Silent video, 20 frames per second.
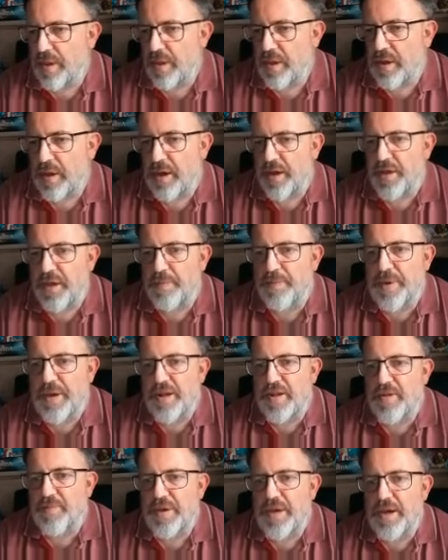And they appear
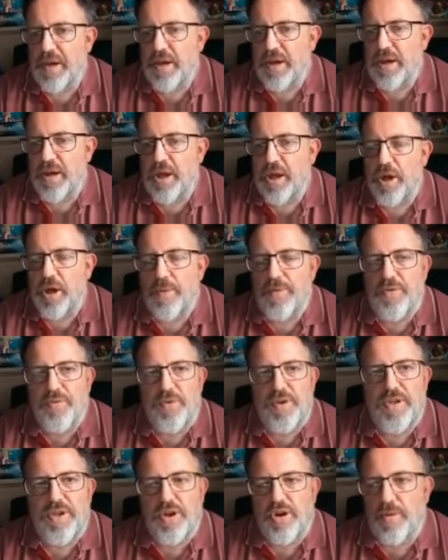to be armed
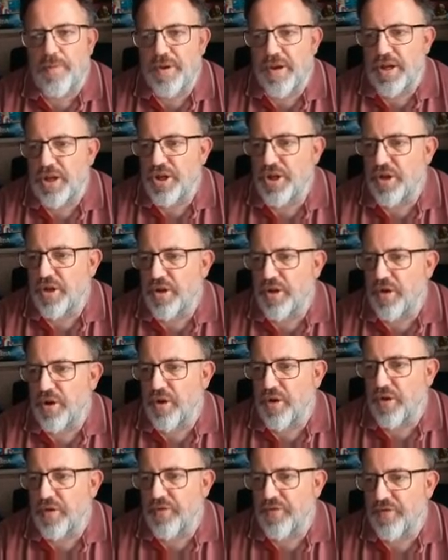with a combination
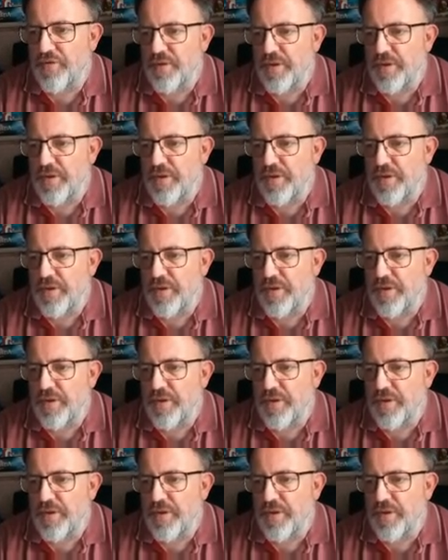of